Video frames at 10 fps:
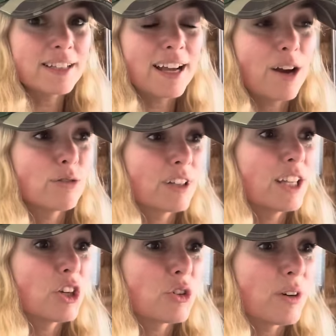it got
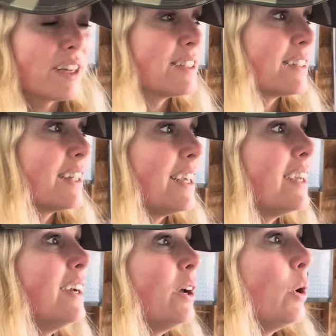really
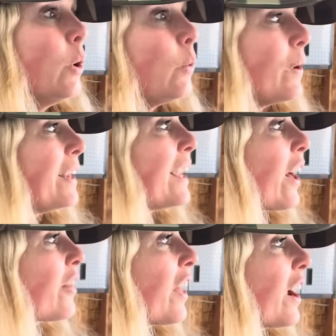crazily windy
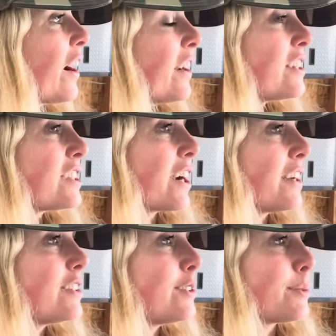out there and
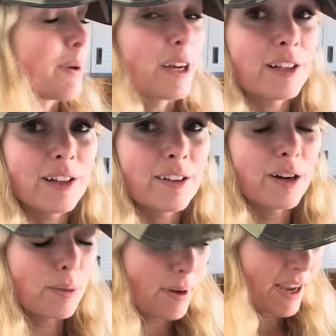started to sprinkle a
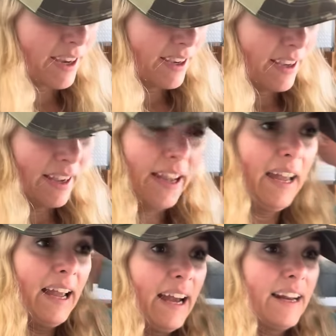little bit
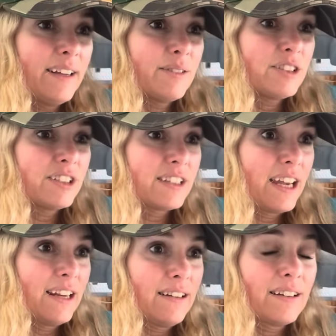and it was just
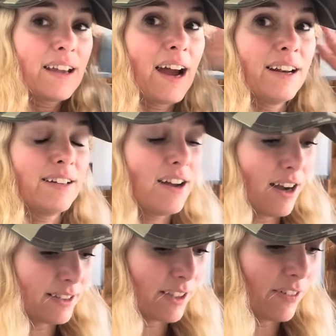getting kind of
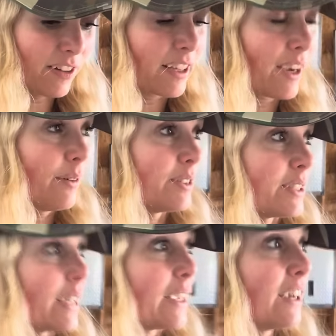nuts. I felt like I was like,